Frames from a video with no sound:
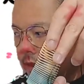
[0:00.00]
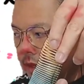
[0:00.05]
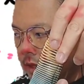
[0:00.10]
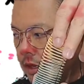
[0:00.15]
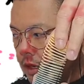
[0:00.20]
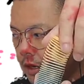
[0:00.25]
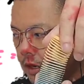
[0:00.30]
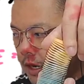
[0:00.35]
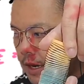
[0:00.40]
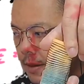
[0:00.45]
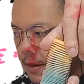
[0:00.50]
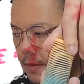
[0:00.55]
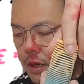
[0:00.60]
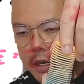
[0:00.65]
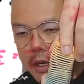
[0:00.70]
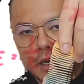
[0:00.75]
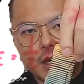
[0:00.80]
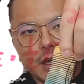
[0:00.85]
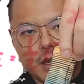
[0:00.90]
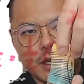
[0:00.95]
Okay,
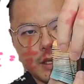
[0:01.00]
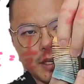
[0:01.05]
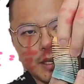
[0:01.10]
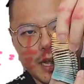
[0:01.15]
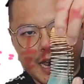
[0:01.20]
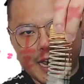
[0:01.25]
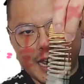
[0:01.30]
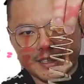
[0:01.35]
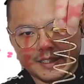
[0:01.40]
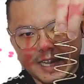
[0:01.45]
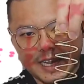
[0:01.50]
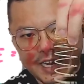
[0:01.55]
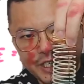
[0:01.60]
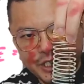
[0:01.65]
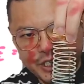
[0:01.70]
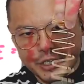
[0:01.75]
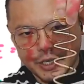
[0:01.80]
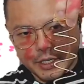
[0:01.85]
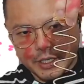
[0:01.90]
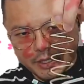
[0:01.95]
the
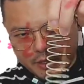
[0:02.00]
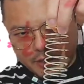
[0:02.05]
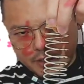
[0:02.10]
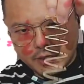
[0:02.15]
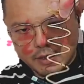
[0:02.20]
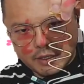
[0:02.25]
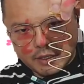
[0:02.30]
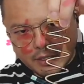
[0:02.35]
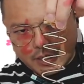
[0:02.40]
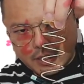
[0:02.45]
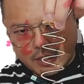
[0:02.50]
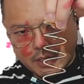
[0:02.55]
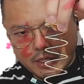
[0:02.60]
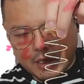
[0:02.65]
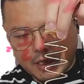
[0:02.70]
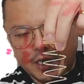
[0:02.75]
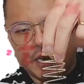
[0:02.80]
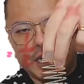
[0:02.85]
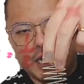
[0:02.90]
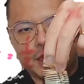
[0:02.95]
extension
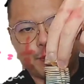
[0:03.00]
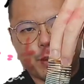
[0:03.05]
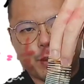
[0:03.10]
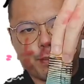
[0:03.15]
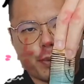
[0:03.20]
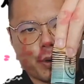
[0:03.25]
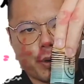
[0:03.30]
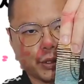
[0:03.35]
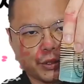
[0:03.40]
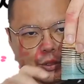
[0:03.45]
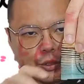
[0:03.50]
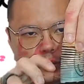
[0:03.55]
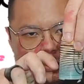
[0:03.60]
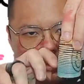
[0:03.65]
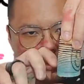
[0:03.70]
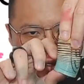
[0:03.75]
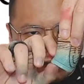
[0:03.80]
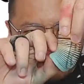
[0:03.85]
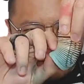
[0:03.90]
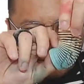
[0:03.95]
is proportional to the
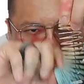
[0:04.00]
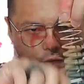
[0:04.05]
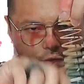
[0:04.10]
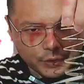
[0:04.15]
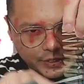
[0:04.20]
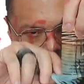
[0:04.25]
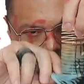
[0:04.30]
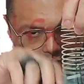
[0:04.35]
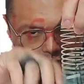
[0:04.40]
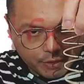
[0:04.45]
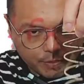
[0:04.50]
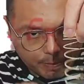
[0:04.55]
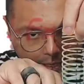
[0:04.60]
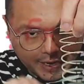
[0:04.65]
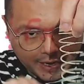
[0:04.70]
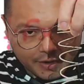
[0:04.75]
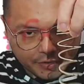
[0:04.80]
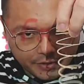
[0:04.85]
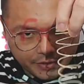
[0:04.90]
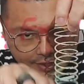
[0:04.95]
force that you apply
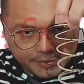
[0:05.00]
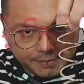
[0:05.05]
on it.